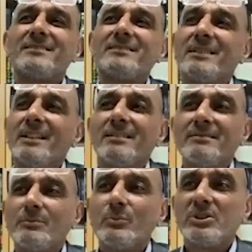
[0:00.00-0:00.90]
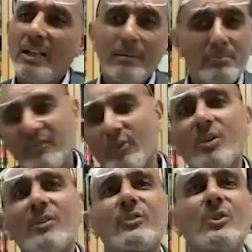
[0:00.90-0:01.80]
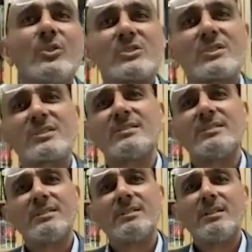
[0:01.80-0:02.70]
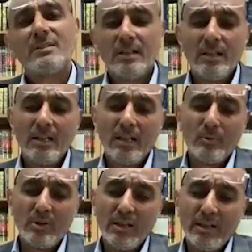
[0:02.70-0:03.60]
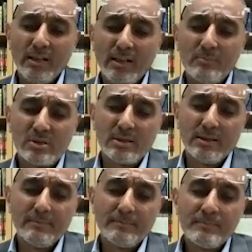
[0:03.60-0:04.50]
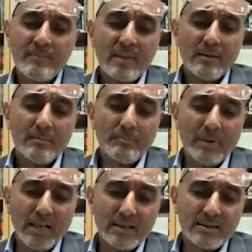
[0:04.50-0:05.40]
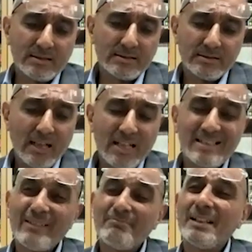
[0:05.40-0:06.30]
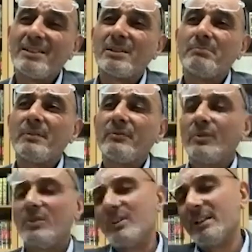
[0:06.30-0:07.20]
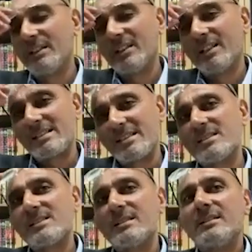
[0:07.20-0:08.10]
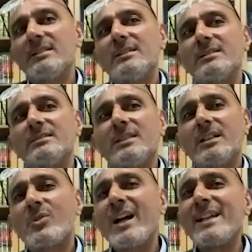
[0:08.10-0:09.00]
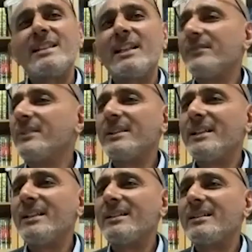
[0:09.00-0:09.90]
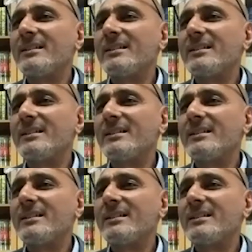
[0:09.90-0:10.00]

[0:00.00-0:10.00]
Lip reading: yeah, which came before, of course, Al-Bukhari and Muslim. But as I've mentioned before in classes, that writing of hadith